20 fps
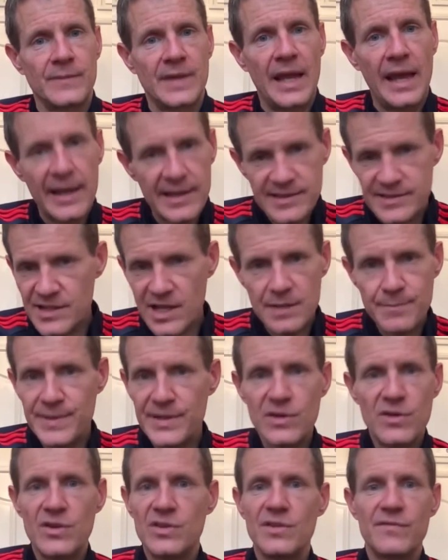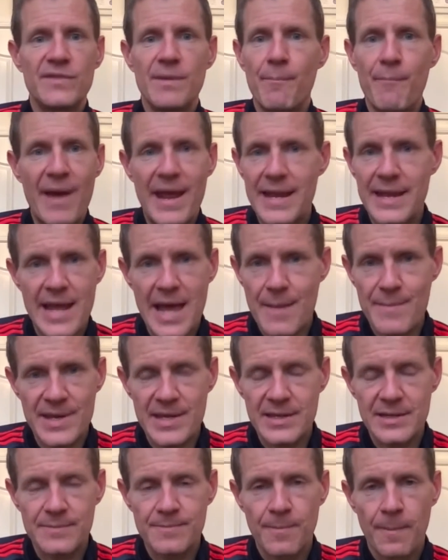It's not because of the
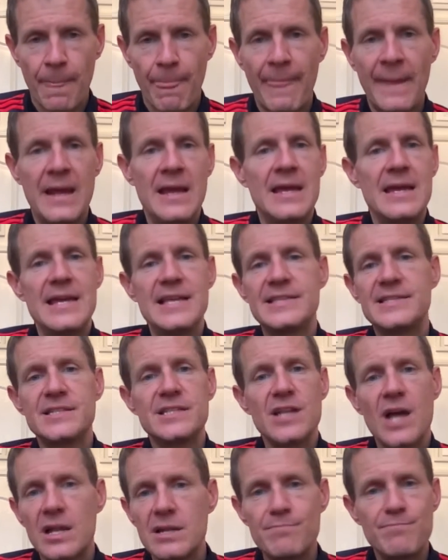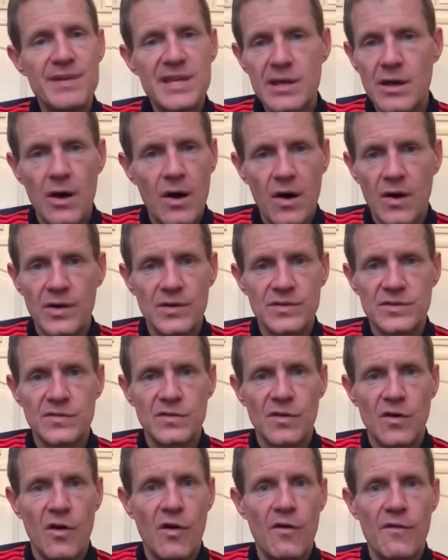pandemic. It's not because
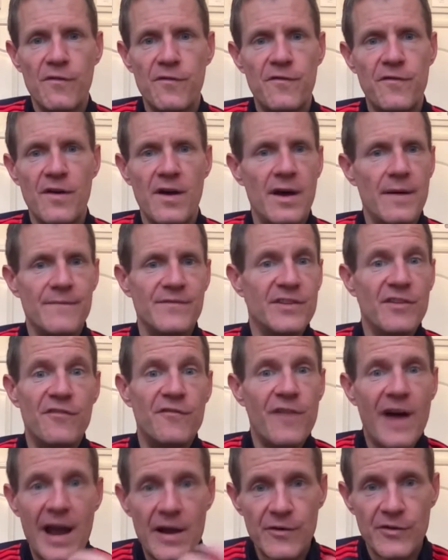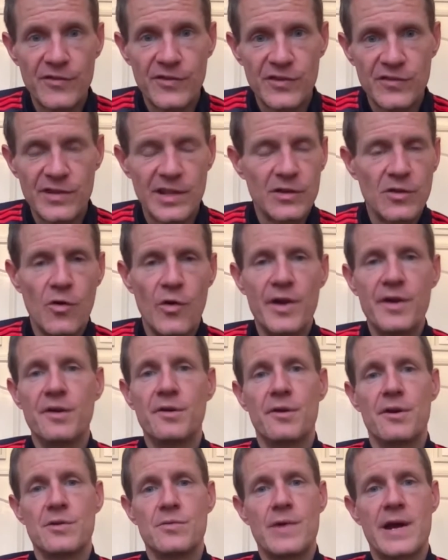of the viruses that are going
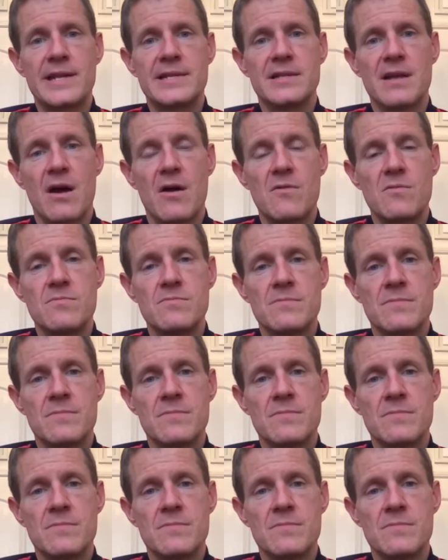around right now.